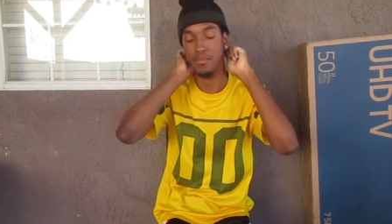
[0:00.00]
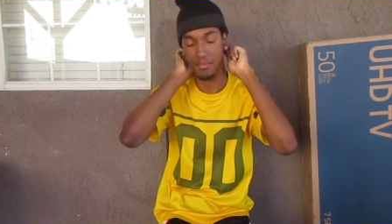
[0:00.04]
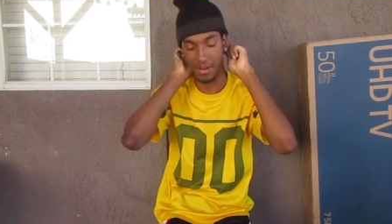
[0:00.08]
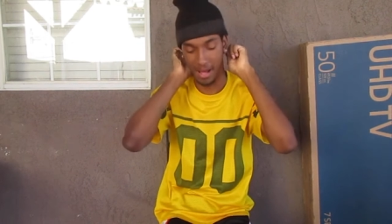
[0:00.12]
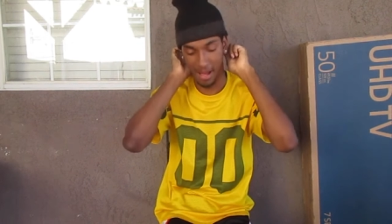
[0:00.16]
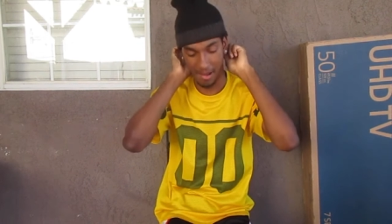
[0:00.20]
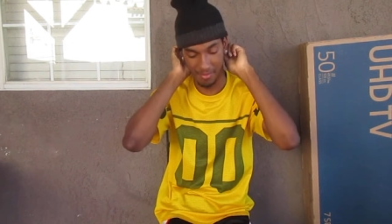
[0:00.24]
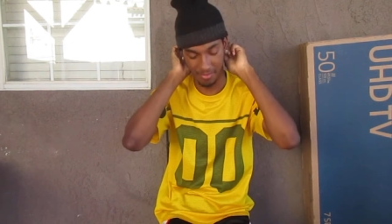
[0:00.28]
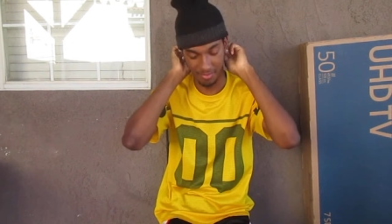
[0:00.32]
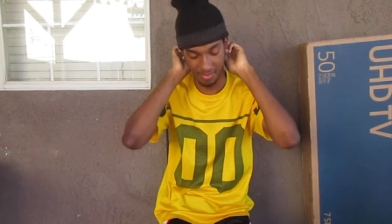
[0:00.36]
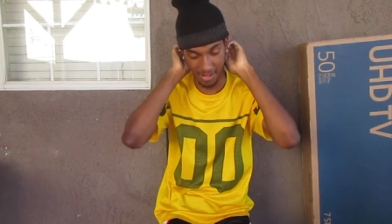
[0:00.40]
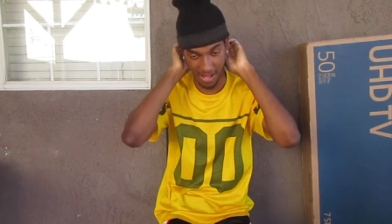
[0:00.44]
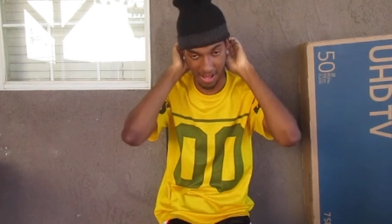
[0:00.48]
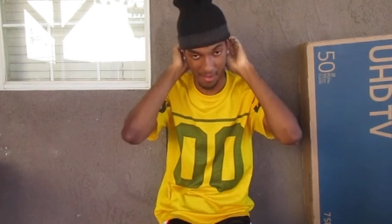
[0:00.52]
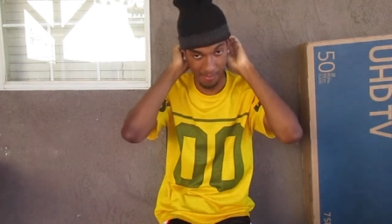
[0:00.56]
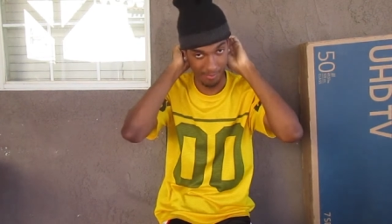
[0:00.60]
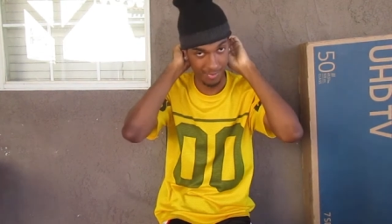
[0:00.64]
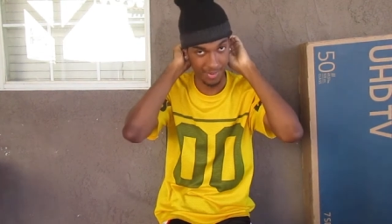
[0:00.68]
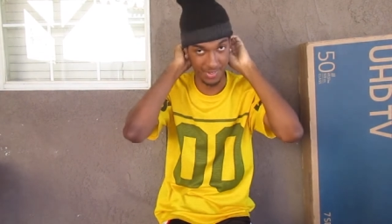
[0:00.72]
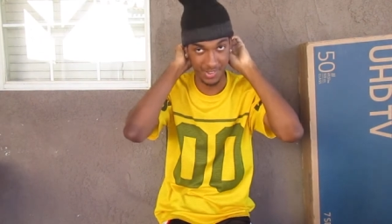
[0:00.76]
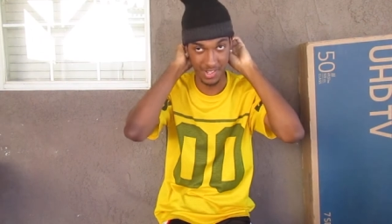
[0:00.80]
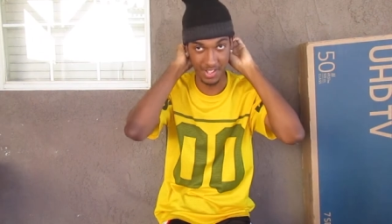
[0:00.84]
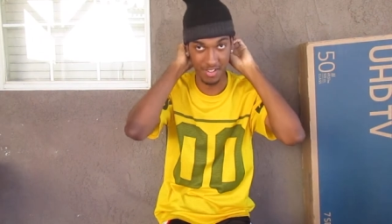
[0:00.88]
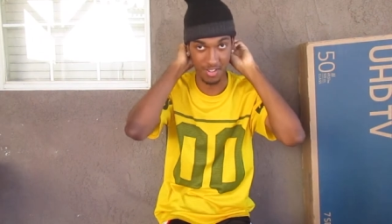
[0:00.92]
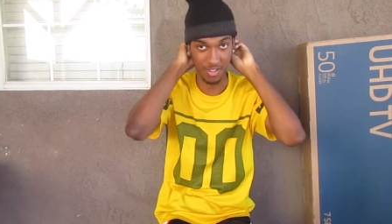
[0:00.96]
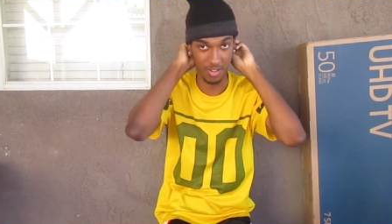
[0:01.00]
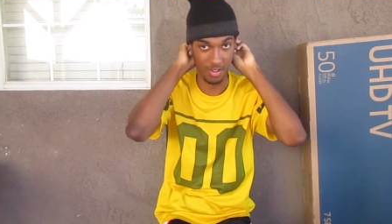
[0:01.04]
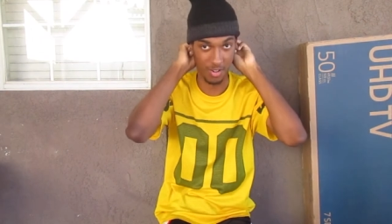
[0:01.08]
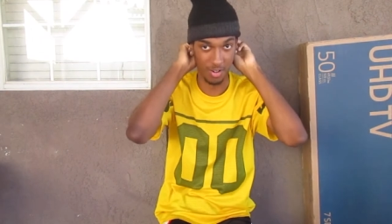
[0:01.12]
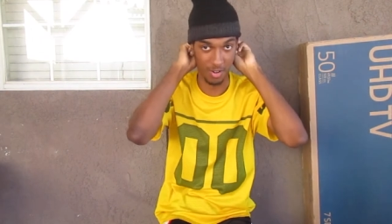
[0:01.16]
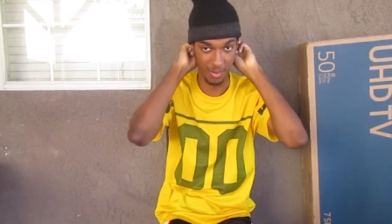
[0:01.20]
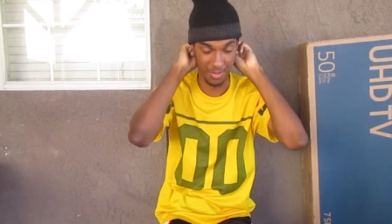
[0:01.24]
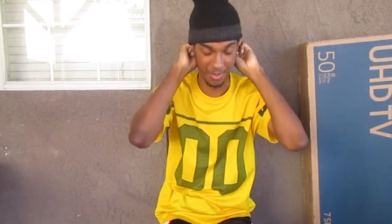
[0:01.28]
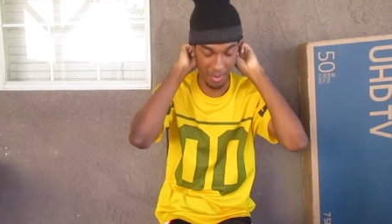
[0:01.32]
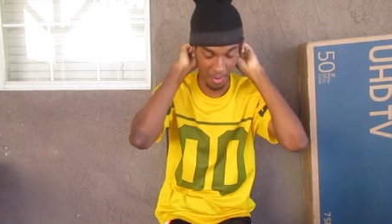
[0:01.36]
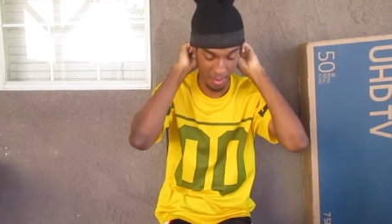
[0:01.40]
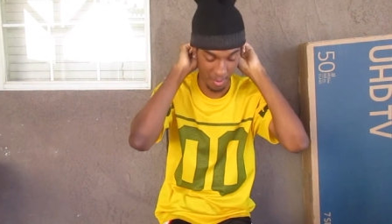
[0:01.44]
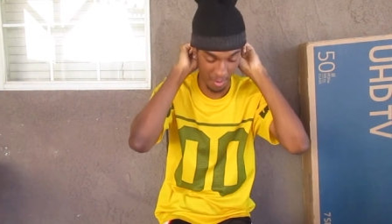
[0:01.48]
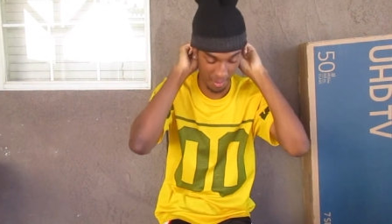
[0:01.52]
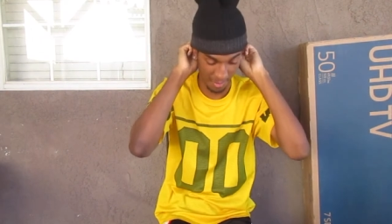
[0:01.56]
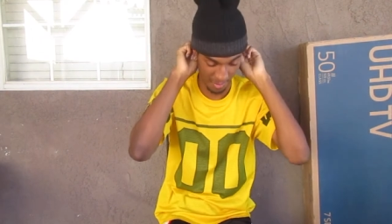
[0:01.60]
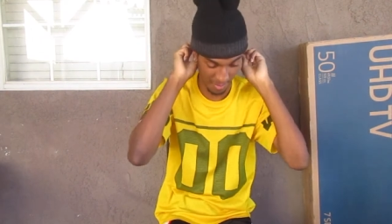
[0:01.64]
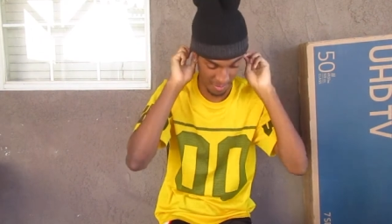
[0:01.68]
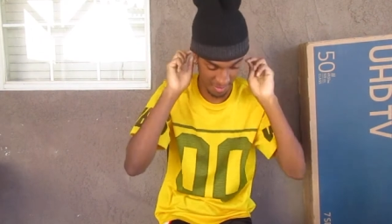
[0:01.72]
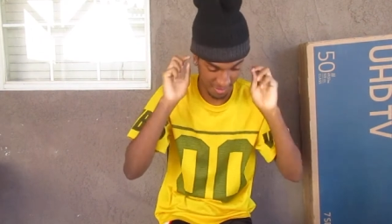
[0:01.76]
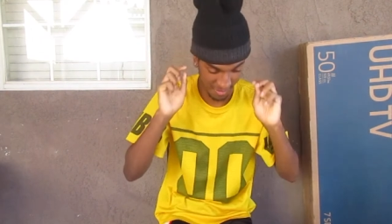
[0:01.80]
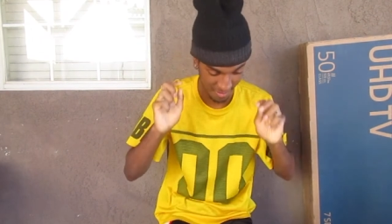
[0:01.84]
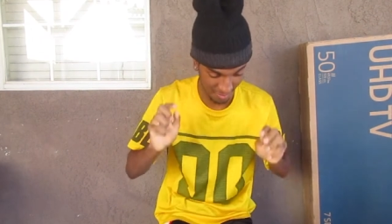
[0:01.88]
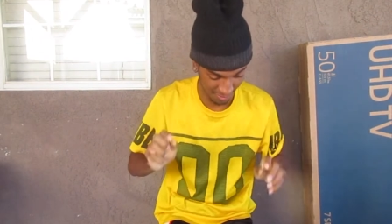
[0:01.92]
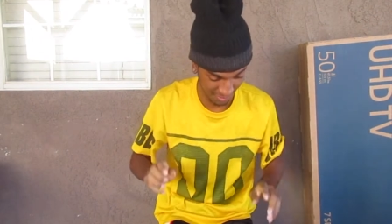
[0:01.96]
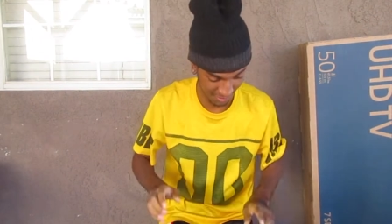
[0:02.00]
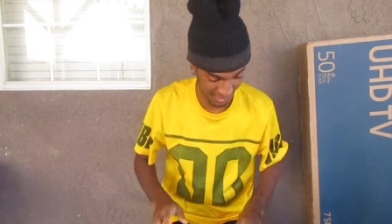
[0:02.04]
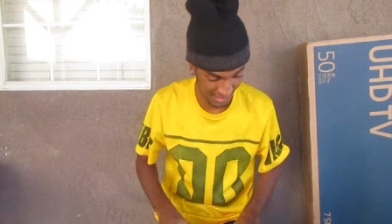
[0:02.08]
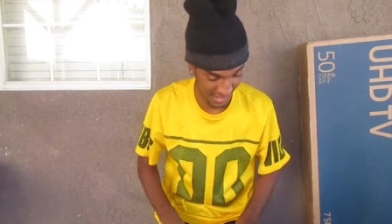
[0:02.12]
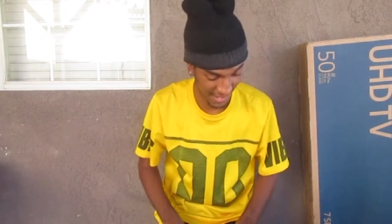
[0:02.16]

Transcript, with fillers: I'm I'm still going through it, you know what